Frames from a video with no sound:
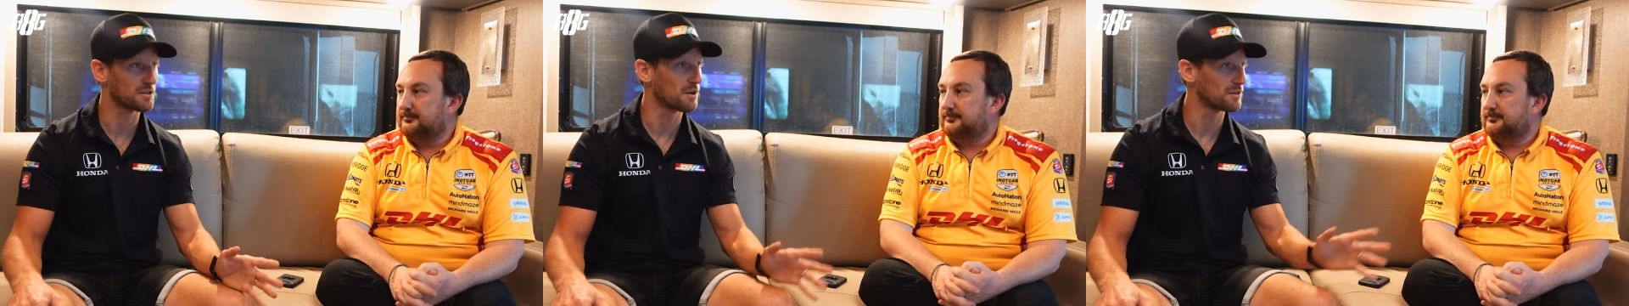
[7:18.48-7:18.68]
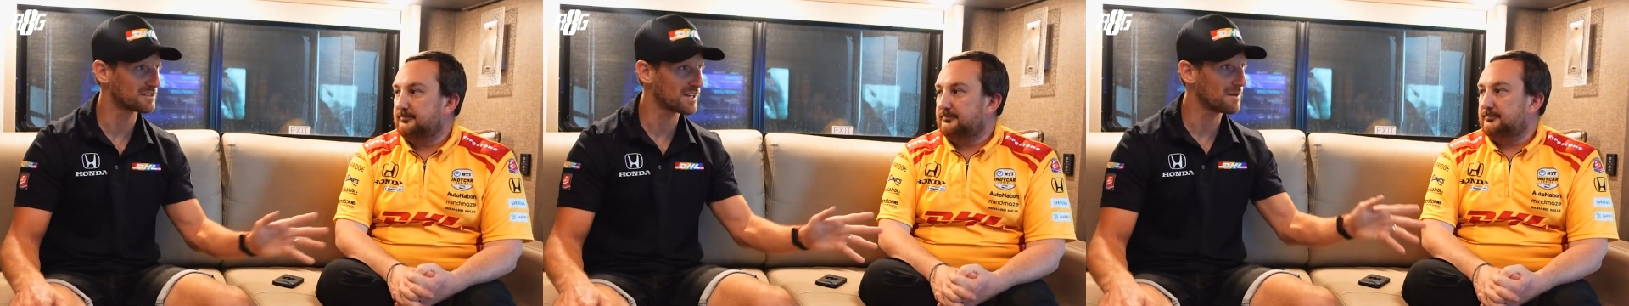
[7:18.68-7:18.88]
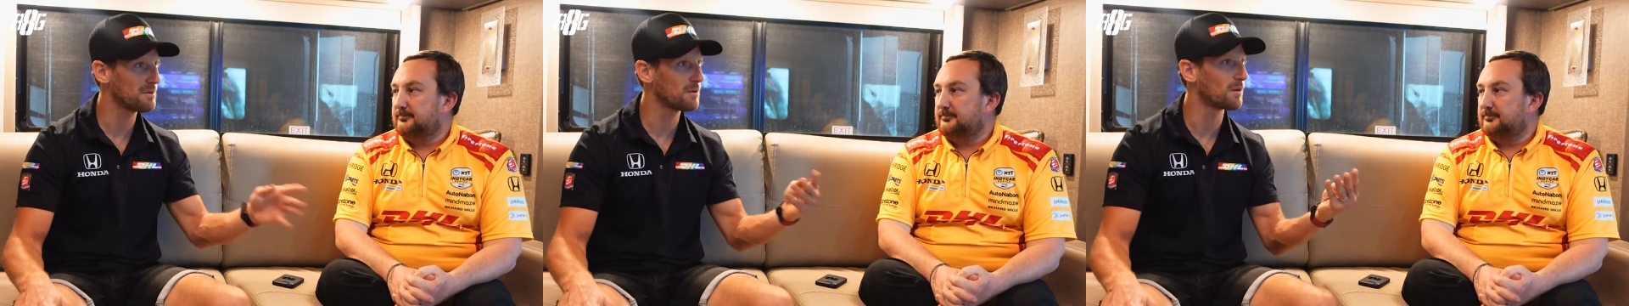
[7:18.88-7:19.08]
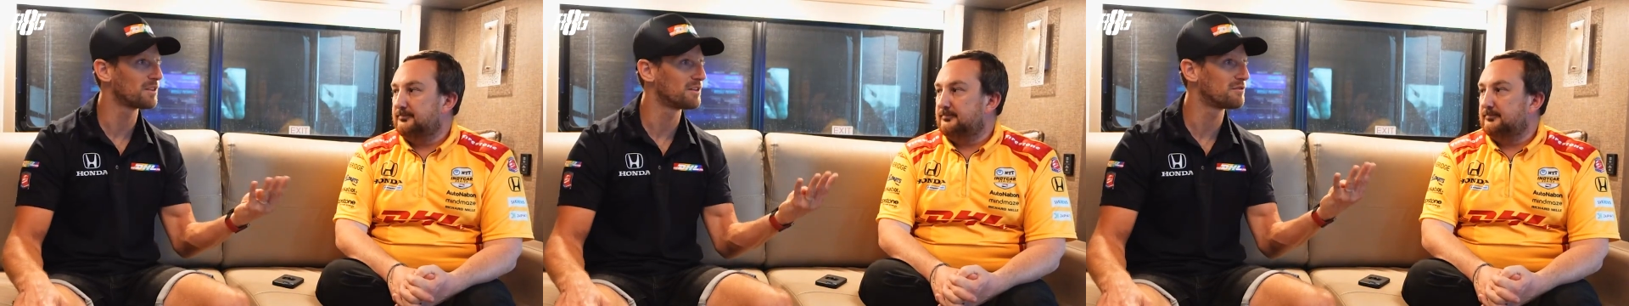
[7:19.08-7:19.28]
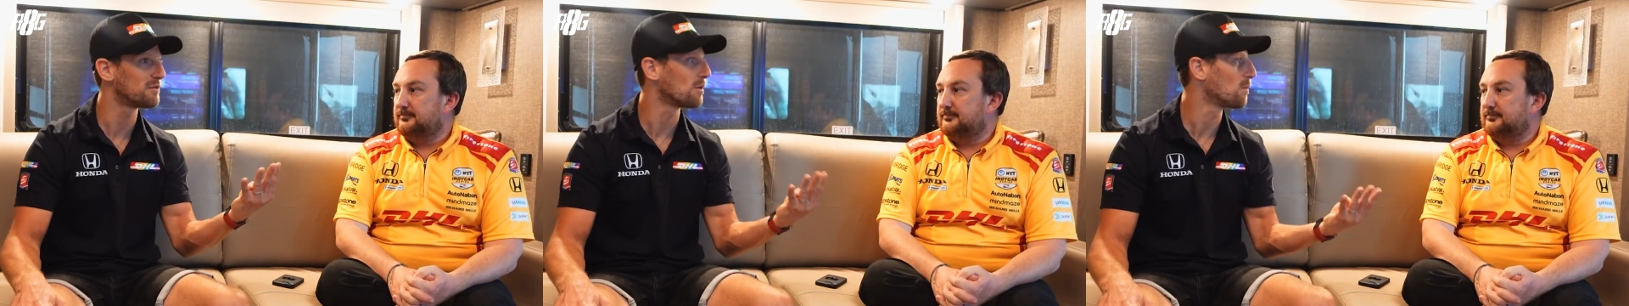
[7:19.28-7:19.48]
Speaker 1: So tell me what the
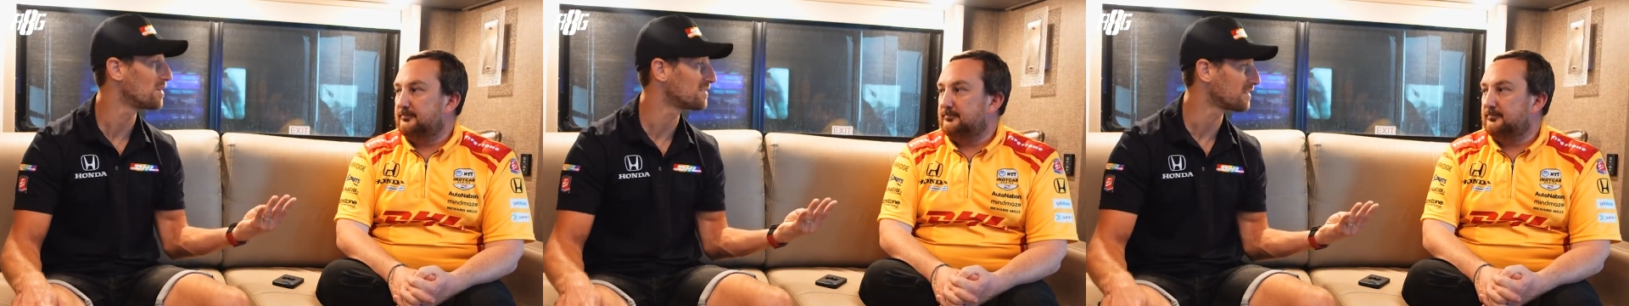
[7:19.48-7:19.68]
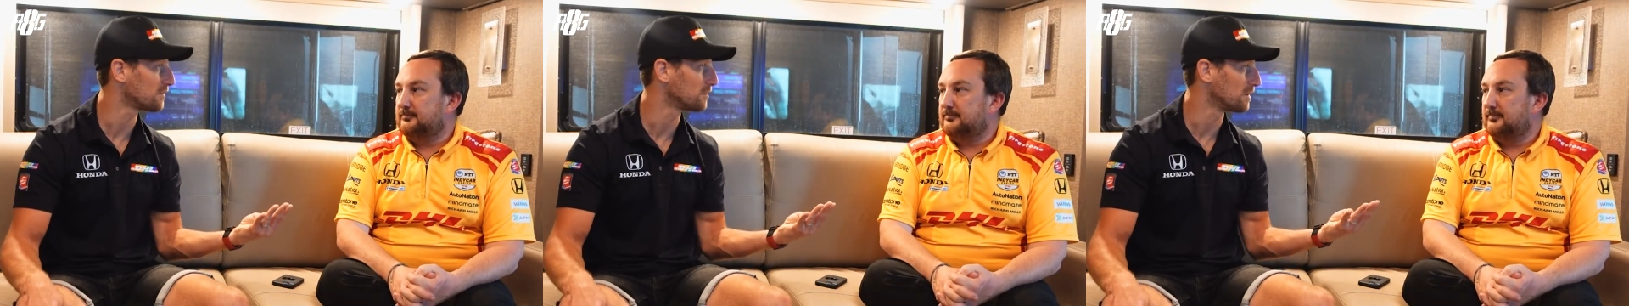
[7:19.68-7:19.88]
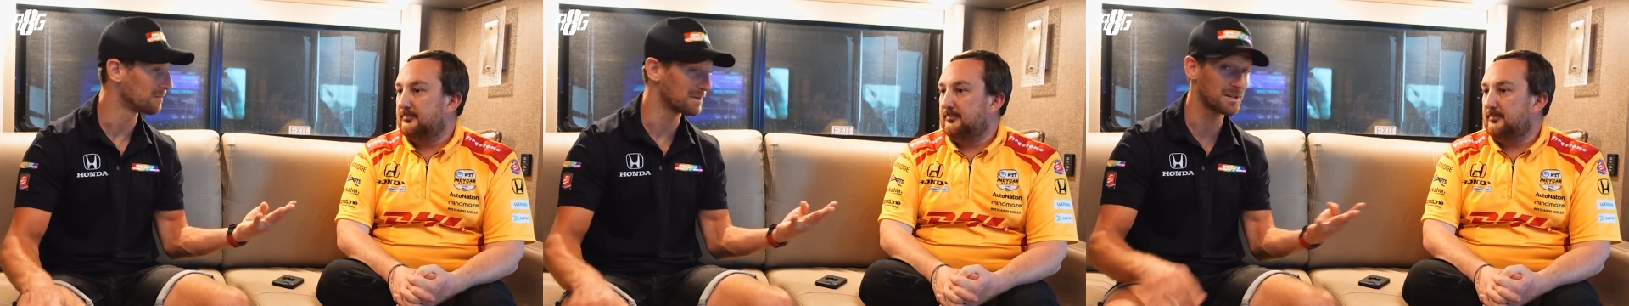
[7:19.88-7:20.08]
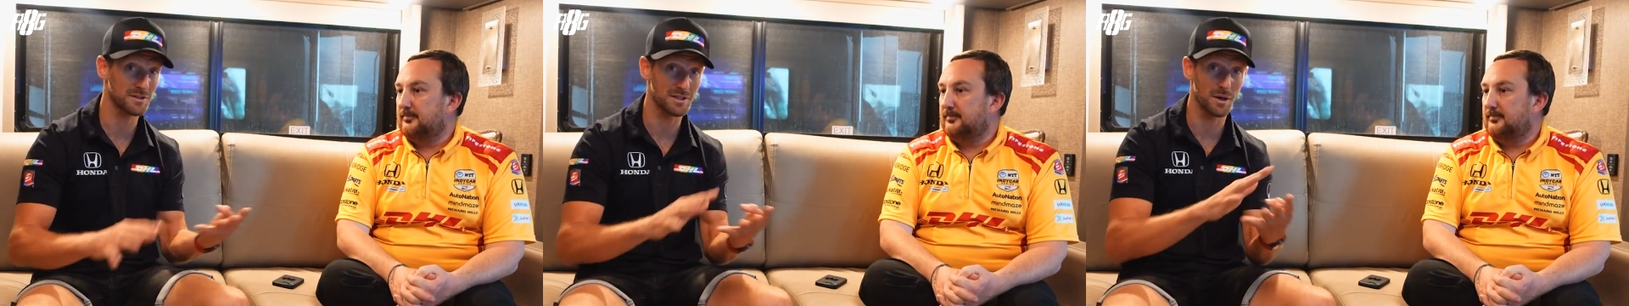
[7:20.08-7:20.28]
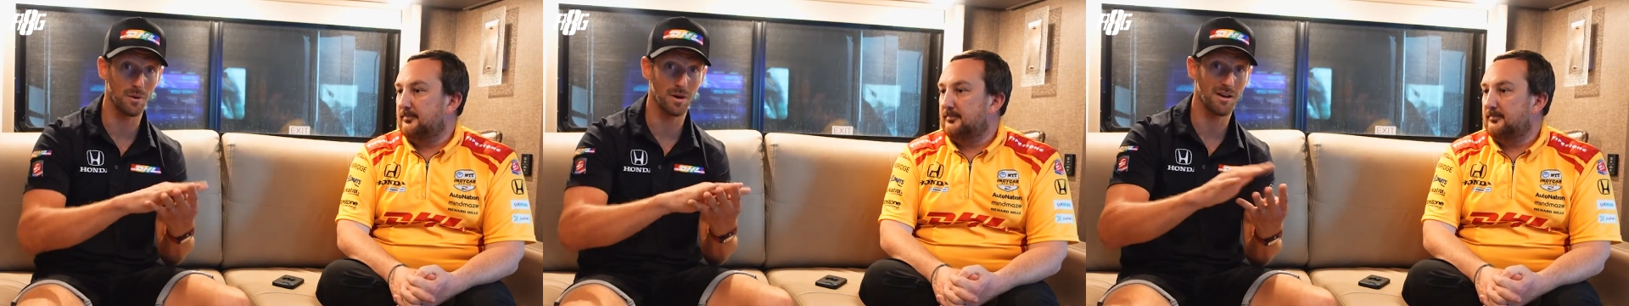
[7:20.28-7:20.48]
four wheels are doing, because they
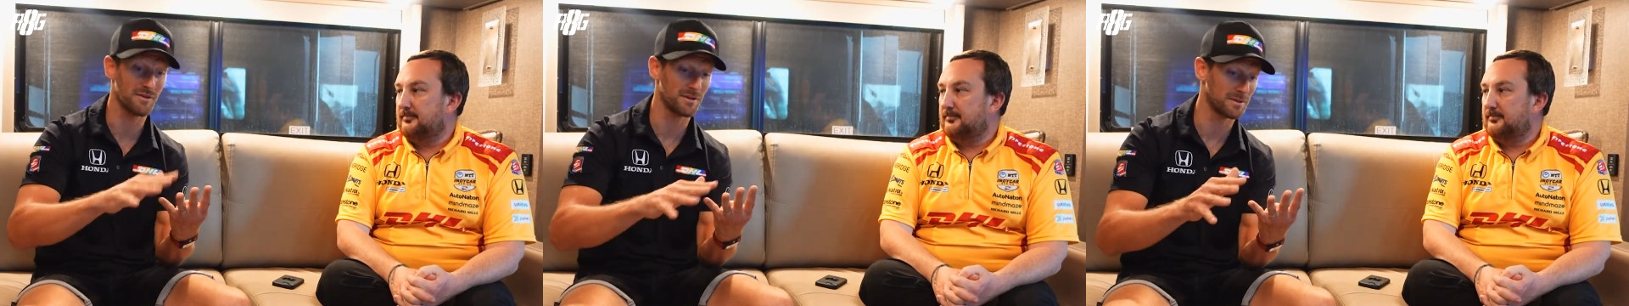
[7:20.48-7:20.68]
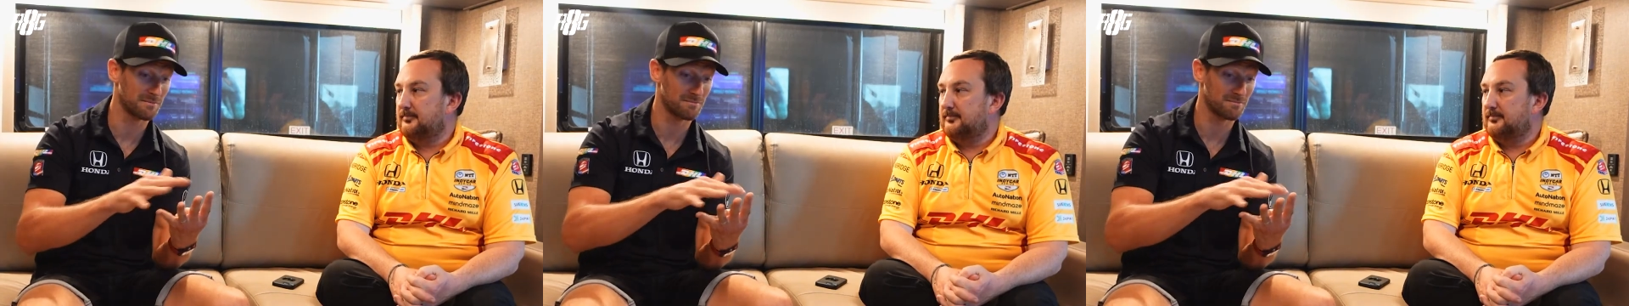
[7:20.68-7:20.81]
all have a